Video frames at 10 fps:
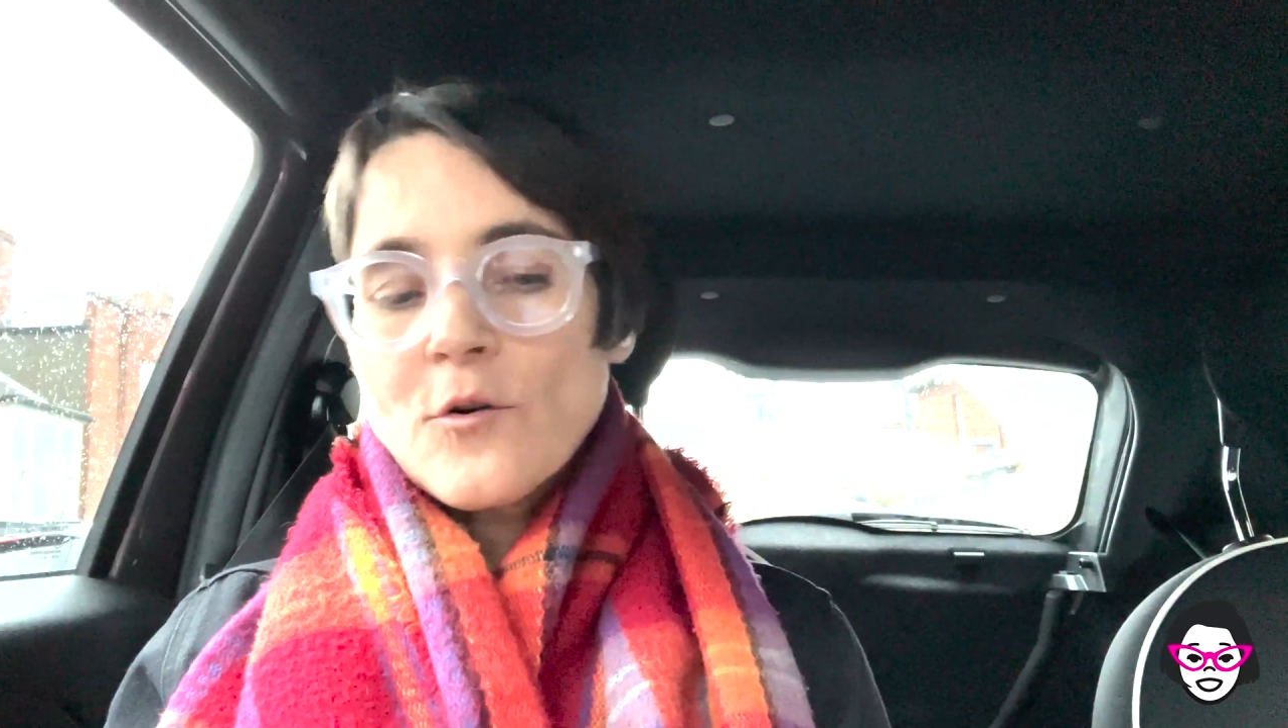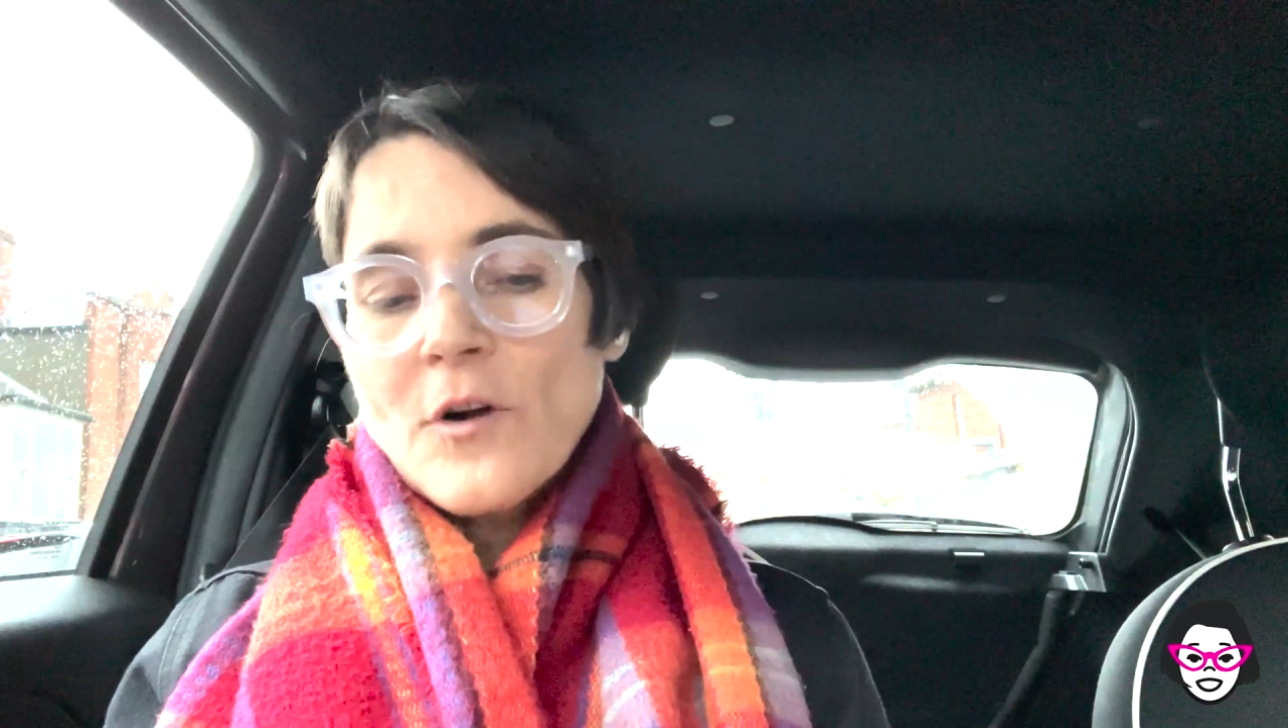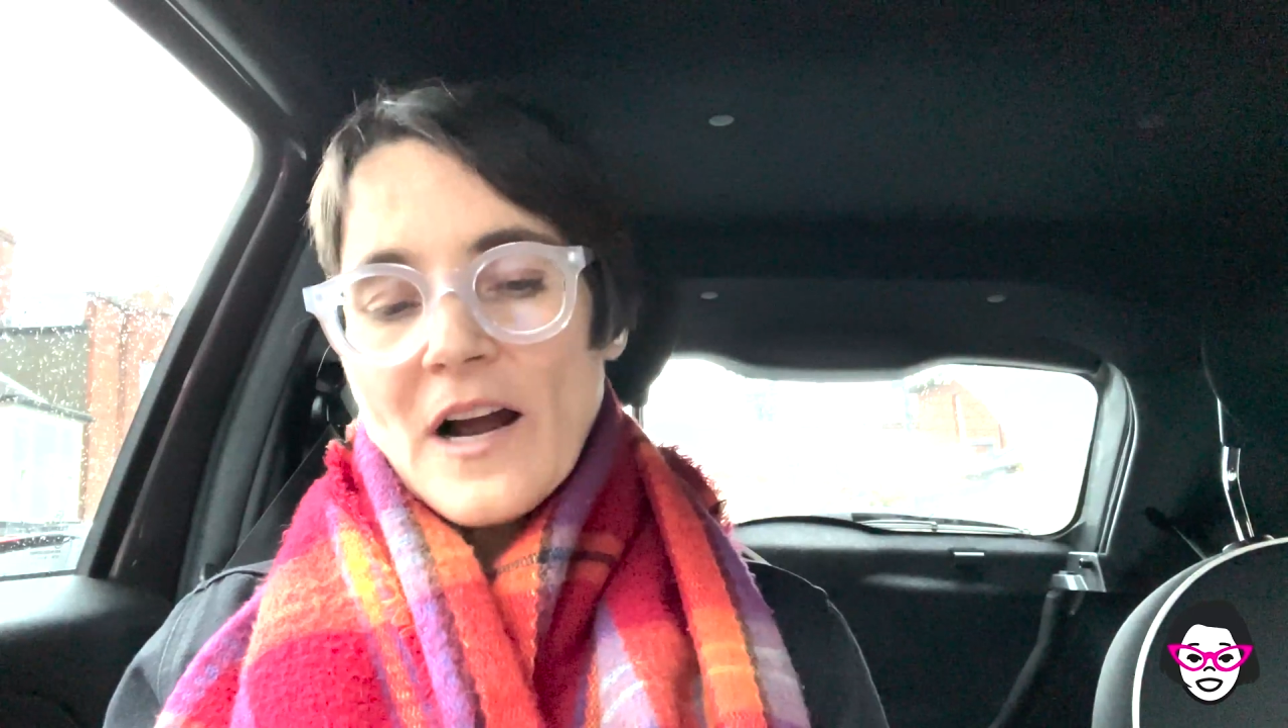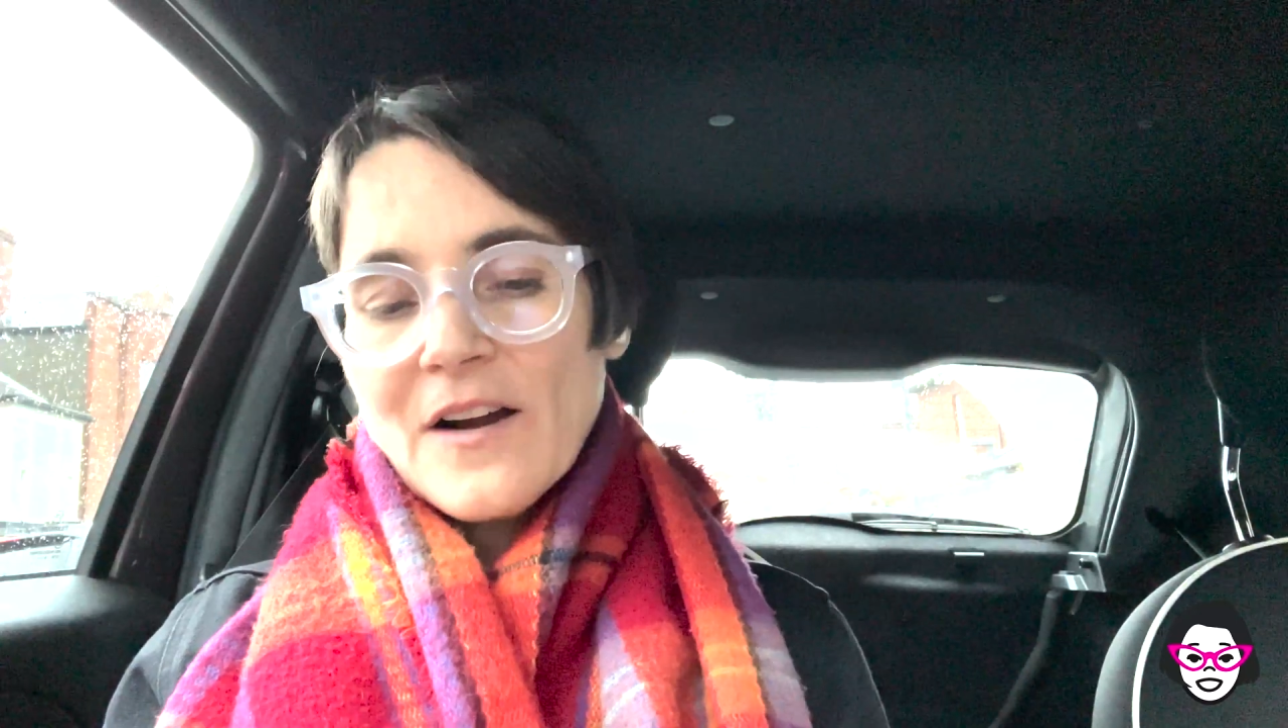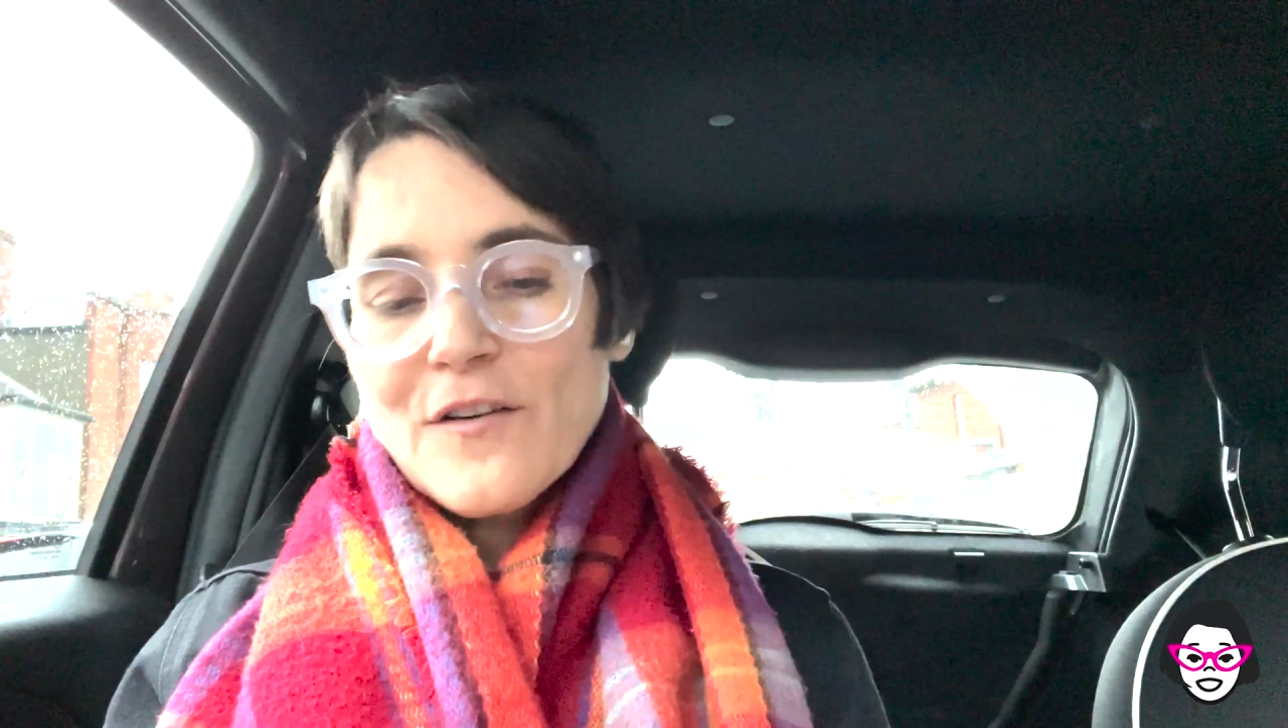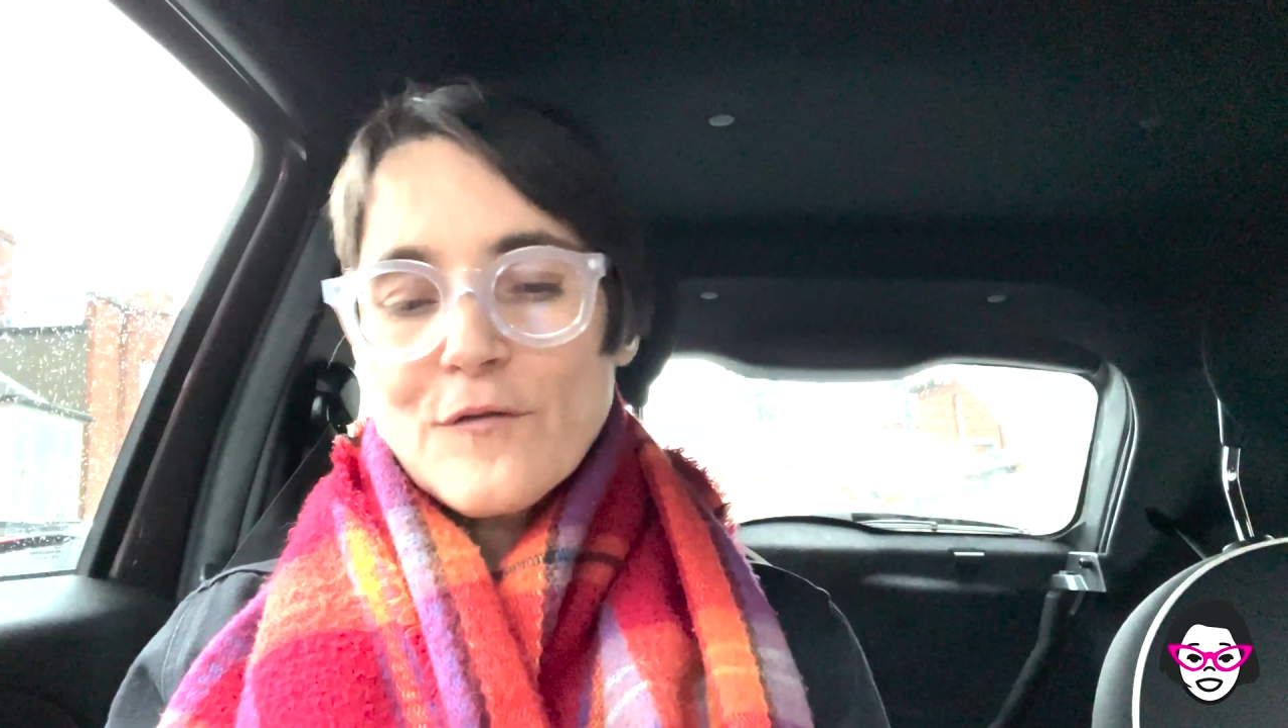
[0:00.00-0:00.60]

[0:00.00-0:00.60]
or hug